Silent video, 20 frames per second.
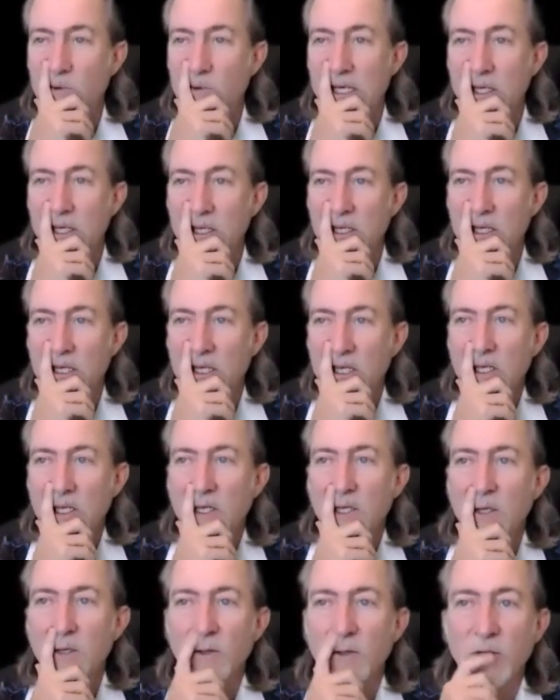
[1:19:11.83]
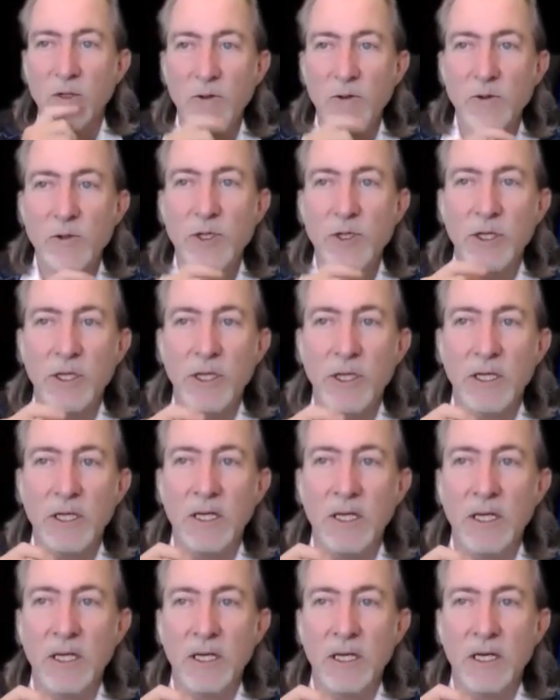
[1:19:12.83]
Well, you're
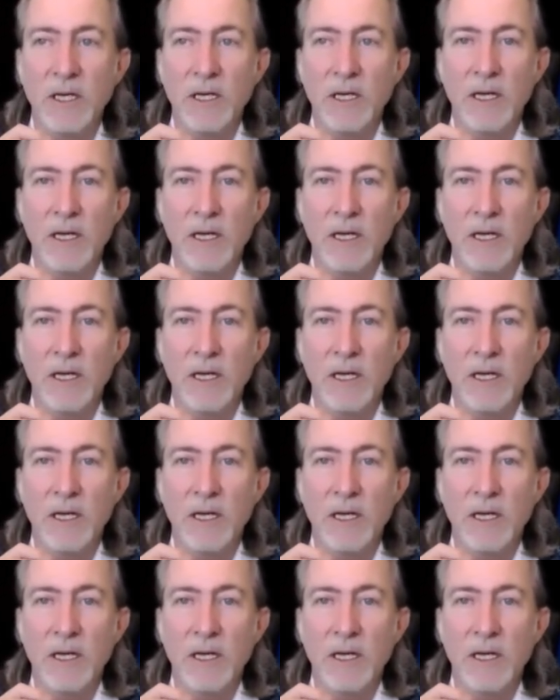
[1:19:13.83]
usually